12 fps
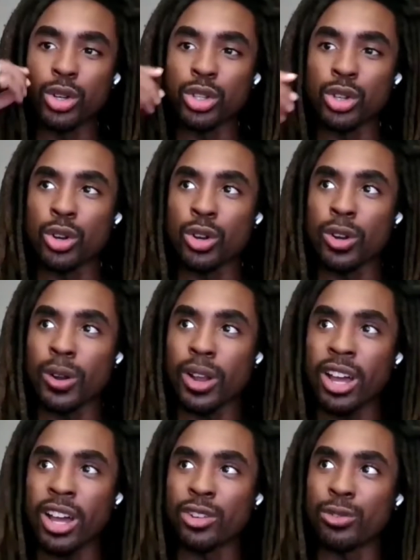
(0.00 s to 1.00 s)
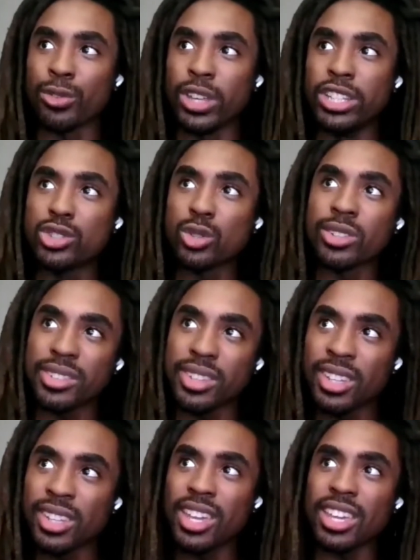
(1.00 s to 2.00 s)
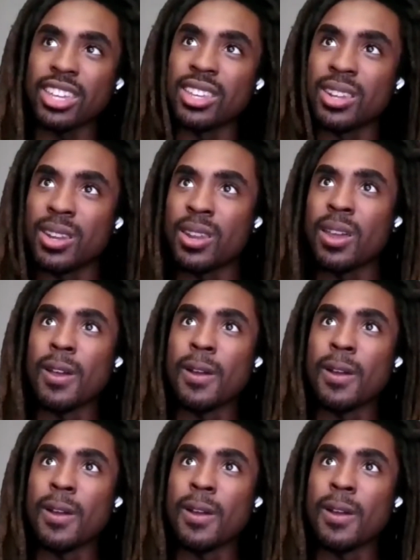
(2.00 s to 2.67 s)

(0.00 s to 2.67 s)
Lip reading: you're kind of interested in